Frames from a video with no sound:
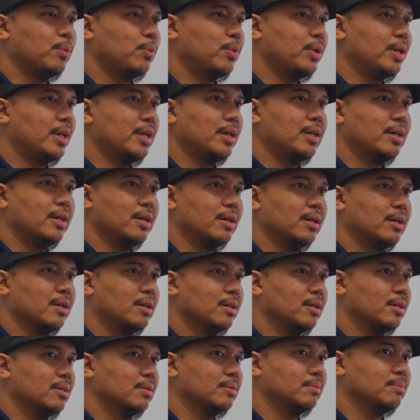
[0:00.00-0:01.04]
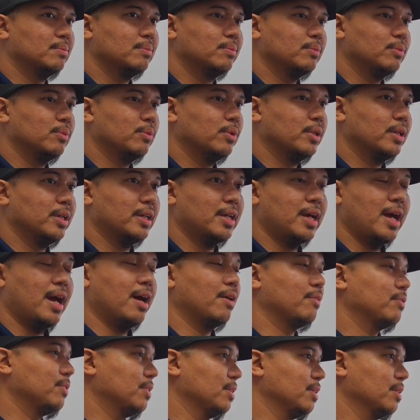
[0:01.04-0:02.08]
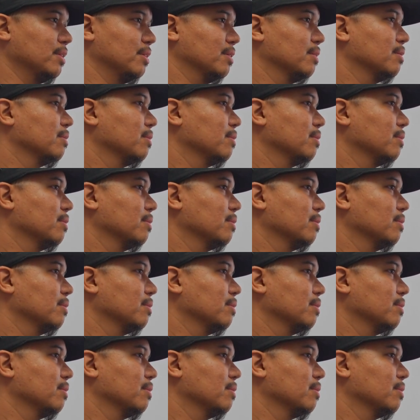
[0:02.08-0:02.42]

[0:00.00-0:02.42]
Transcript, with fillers: we uh, we're gonna have to